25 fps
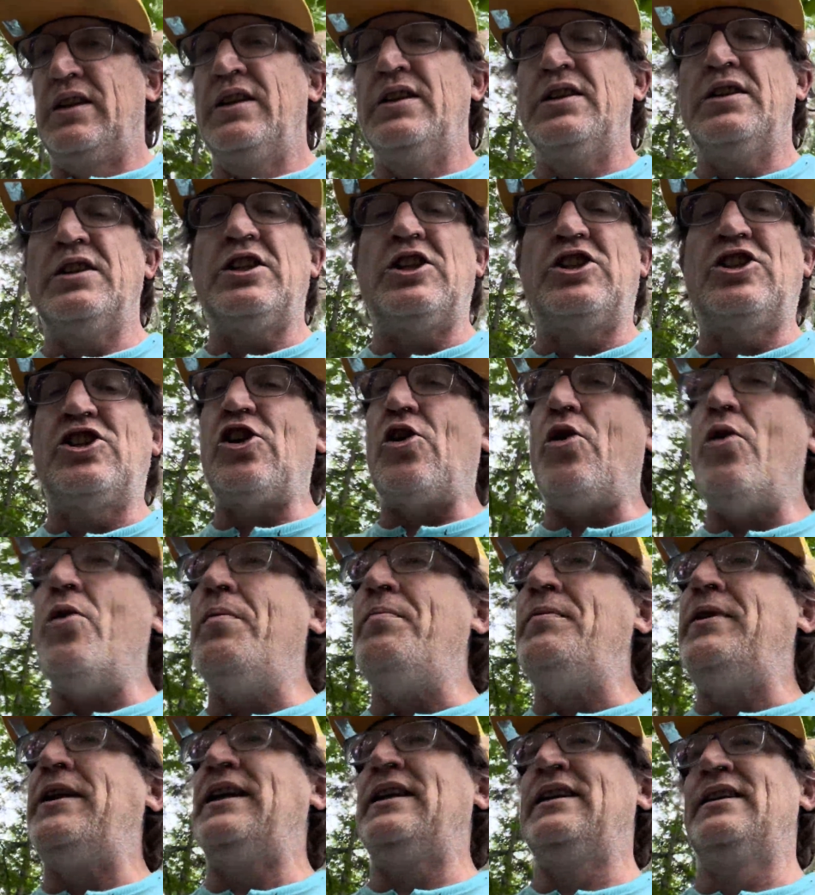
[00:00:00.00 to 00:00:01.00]
Show
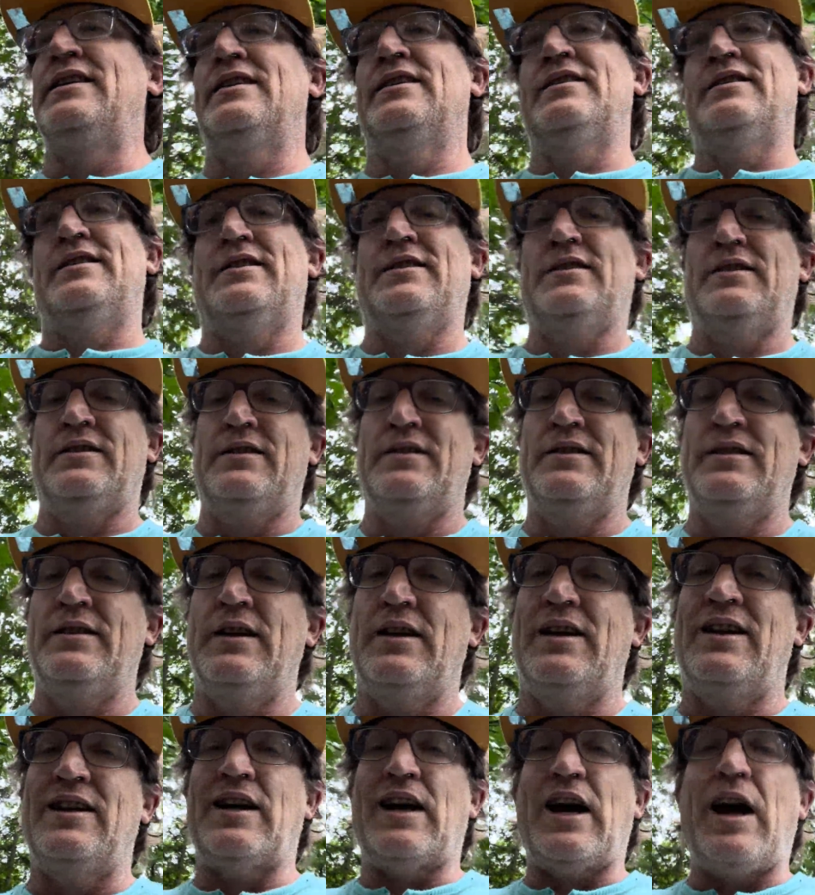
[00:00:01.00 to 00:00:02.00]
me.
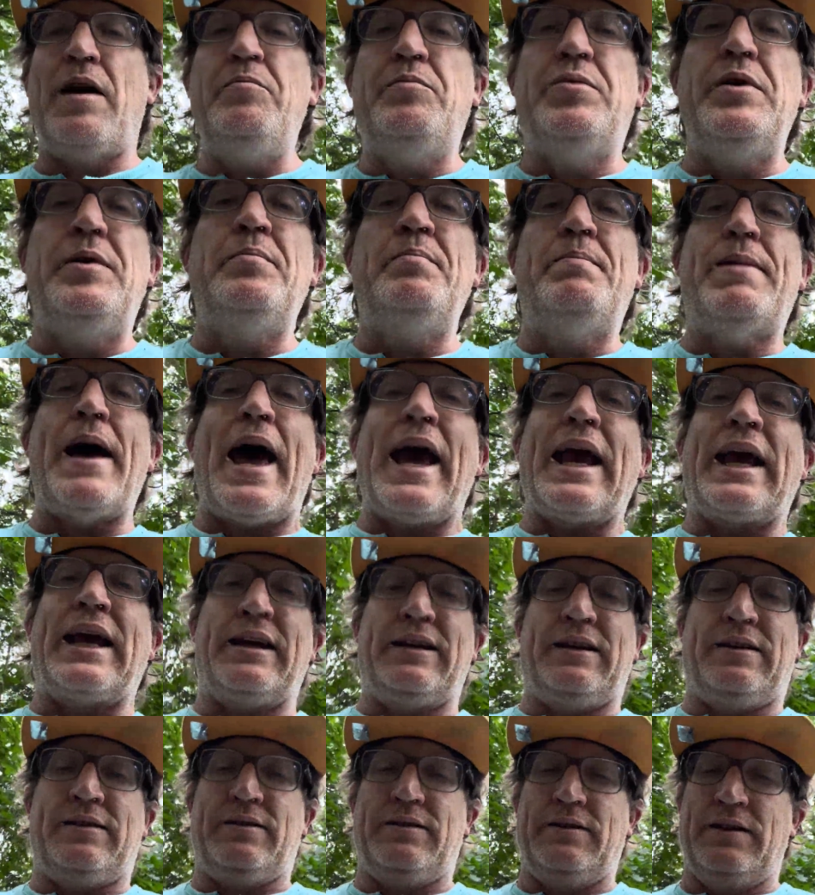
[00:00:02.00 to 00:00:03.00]
I've been begging.